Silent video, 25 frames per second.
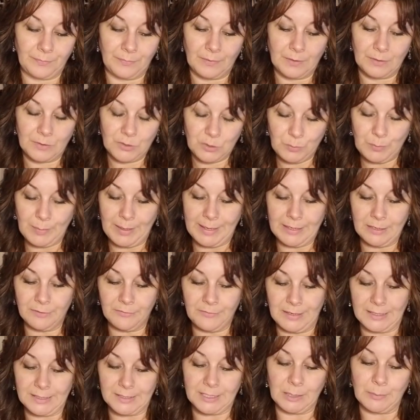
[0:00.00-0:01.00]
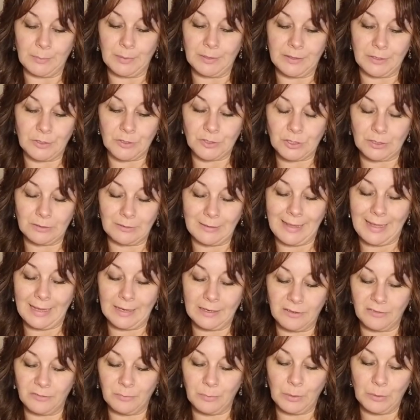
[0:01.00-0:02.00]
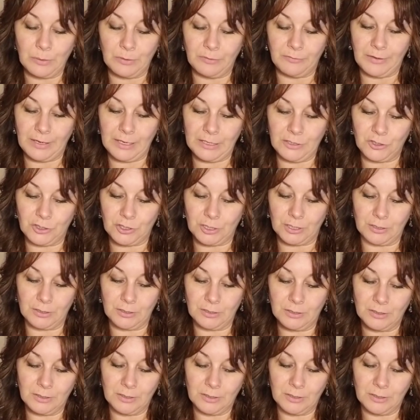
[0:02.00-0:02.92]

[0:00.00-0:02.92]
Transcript: It's manifesting, but there's a lack of motivation.